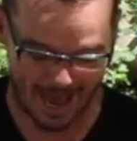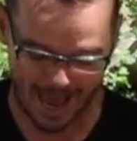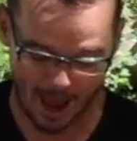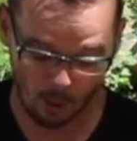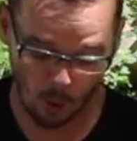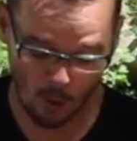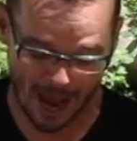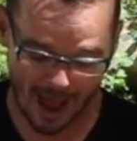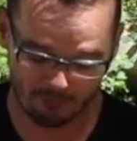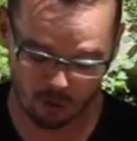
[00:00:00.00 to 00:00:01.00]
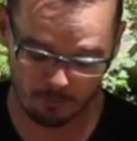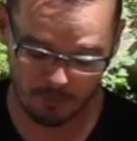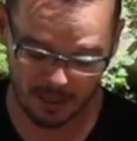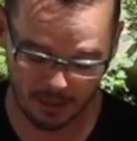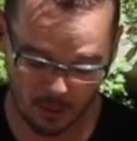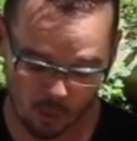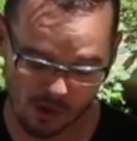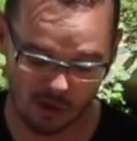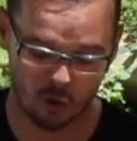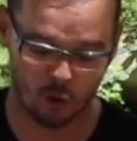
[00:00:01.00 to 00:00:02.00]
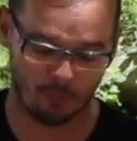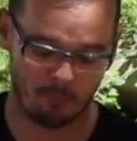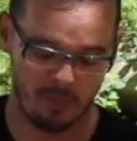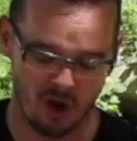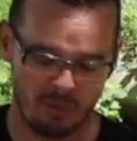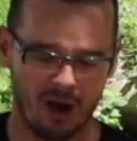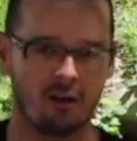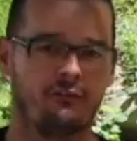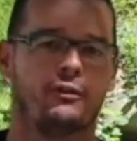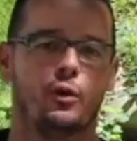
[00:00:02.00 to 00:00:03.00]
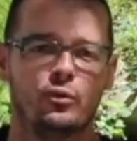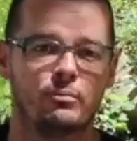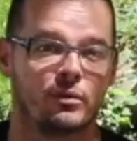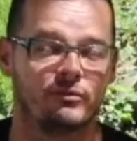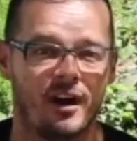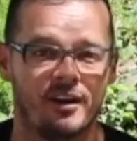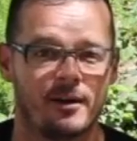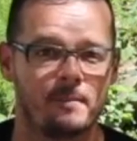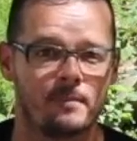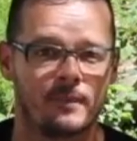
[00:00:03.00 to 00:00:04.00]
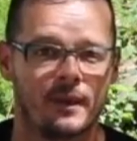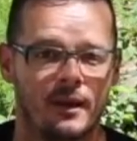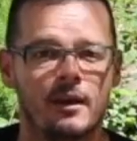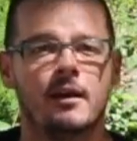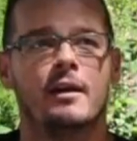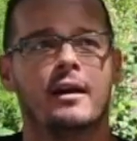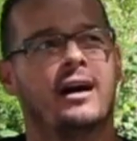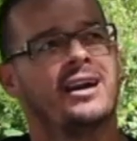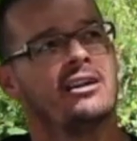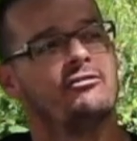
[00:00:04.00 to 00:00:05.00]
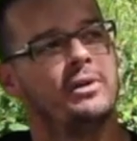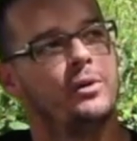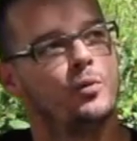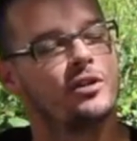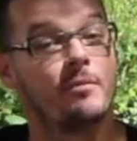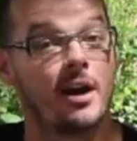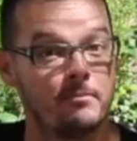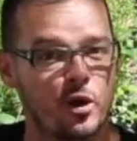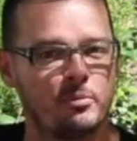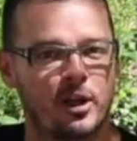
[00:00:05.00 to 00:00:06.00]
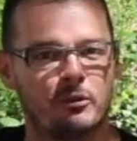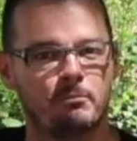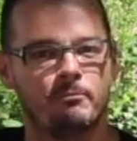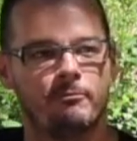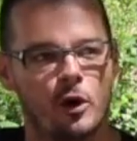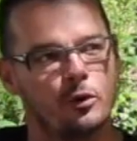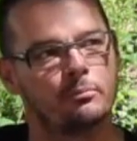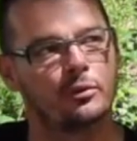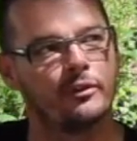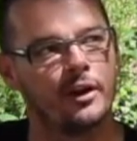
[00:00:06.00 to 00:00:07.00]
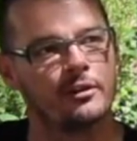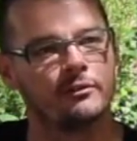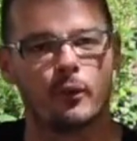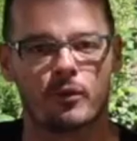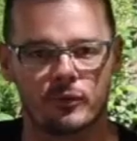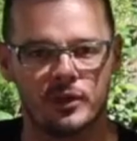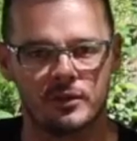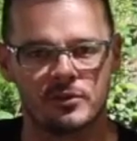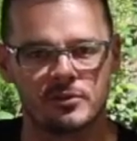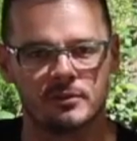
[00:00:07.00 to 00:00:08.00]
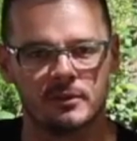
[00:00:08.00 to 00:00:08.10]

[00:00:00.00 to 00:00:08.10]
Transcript: How long have you been with your mobile phone provider? I have been with my mobile phone provider for 3 years.